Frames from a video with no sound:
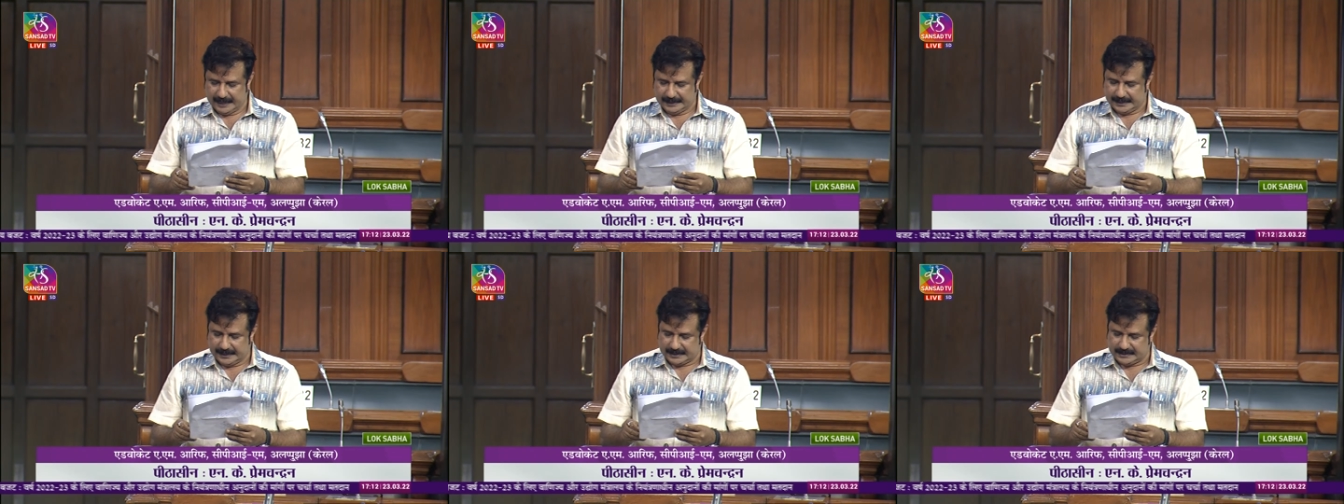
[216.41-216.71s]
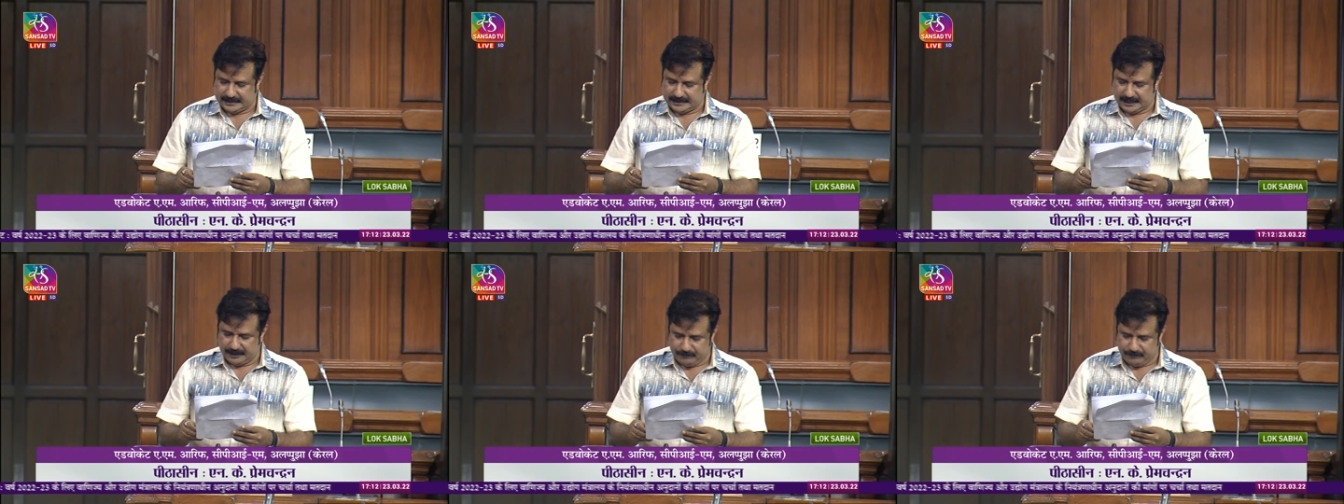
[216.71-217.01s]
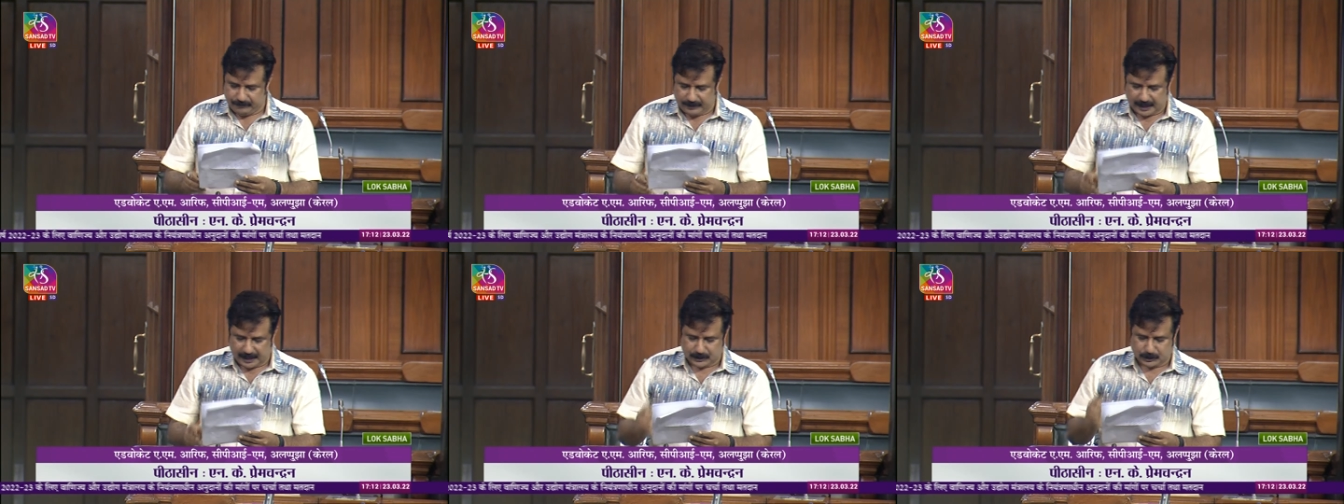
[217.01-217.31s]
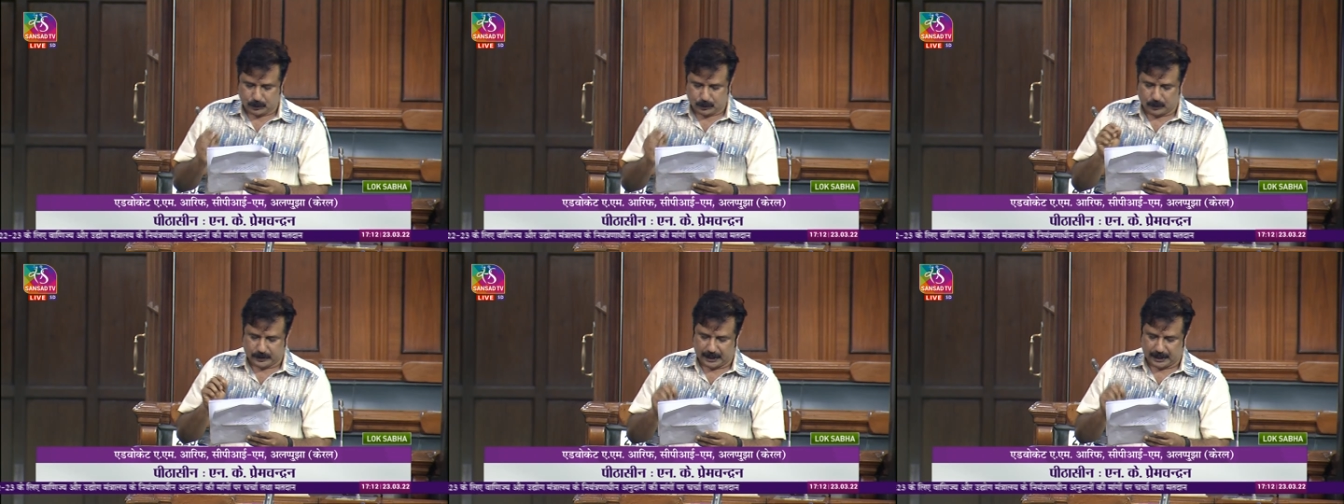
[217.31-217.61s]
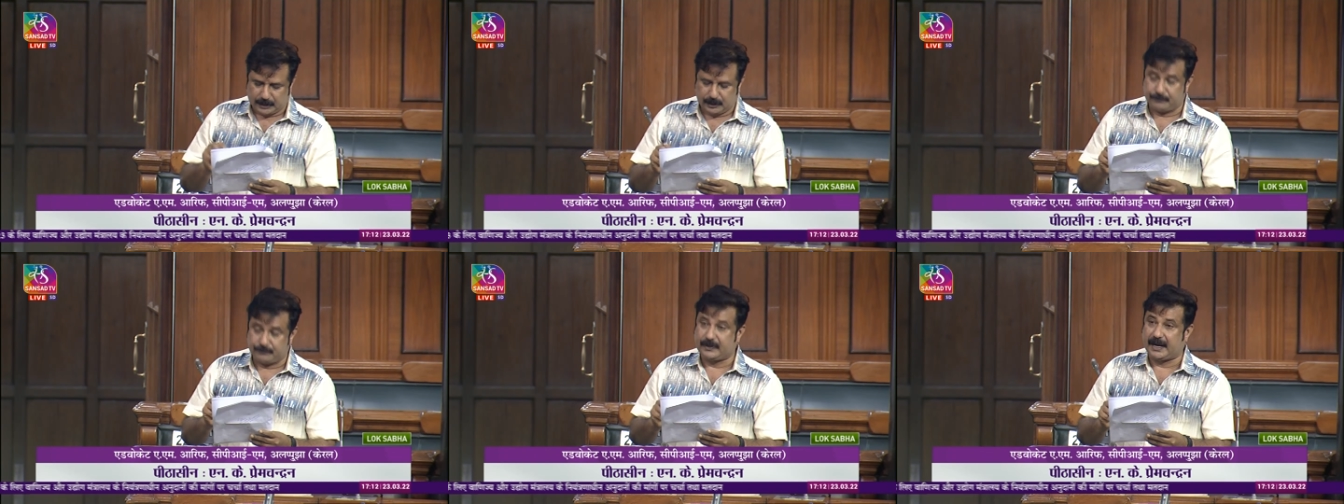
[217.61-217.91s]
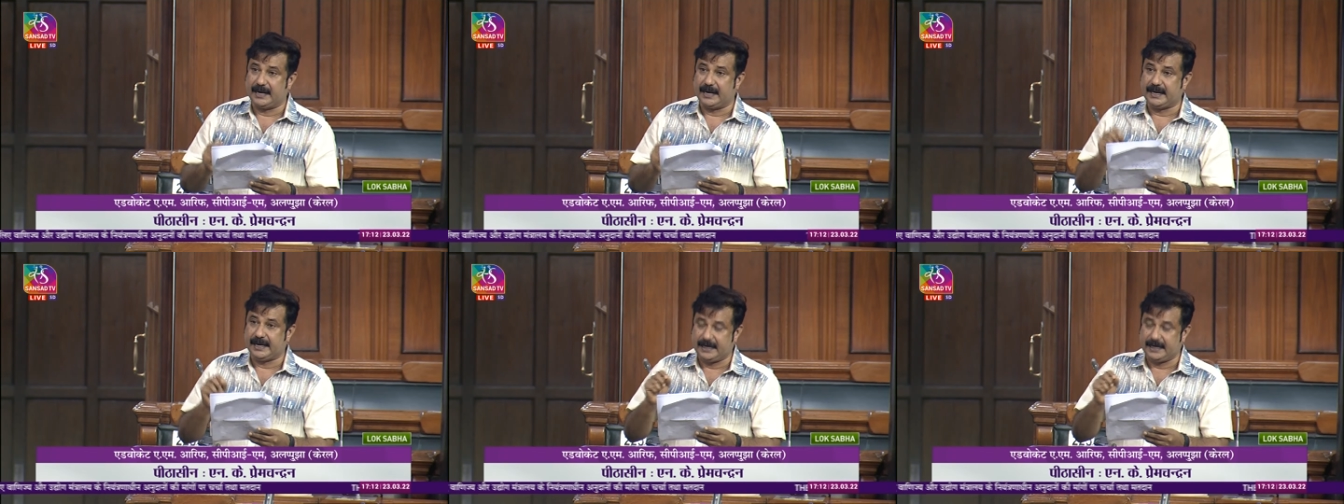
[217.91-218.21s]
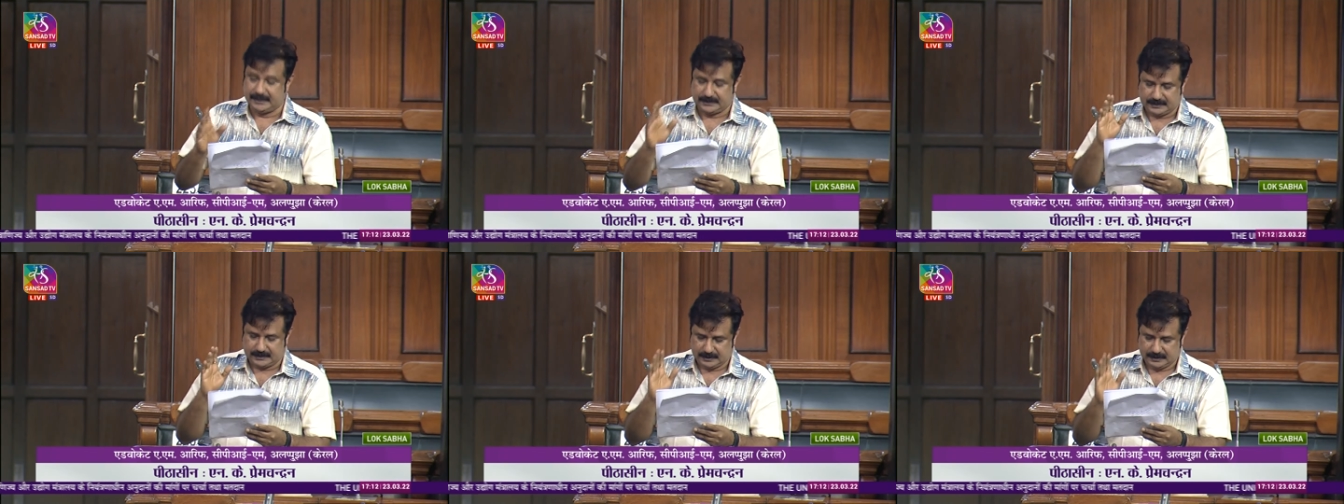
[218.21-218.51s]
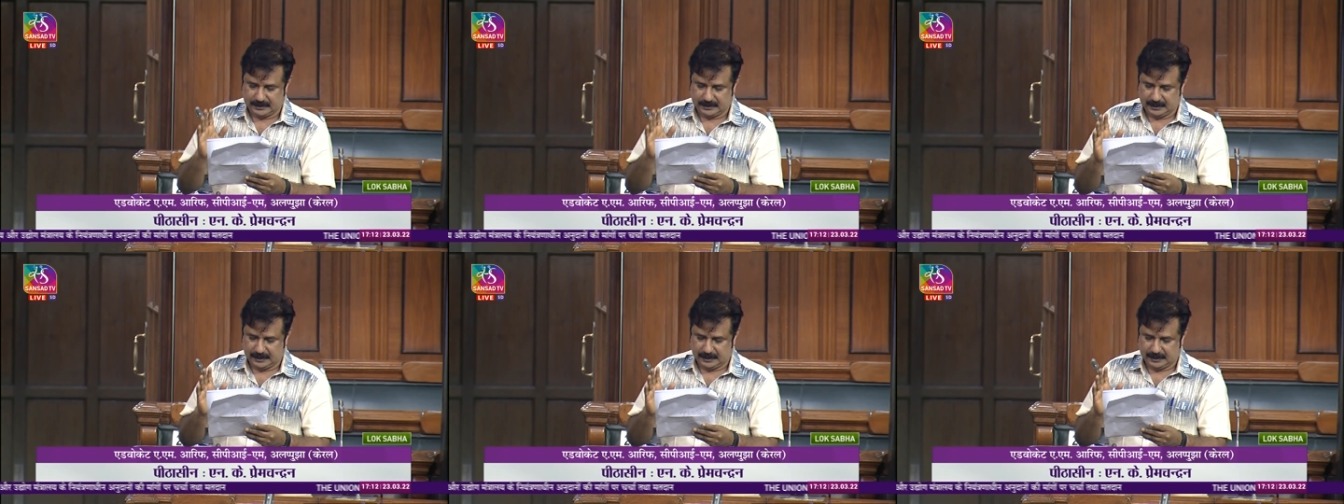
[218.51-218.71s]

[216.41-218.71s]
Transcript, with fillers: the severe shortage of containers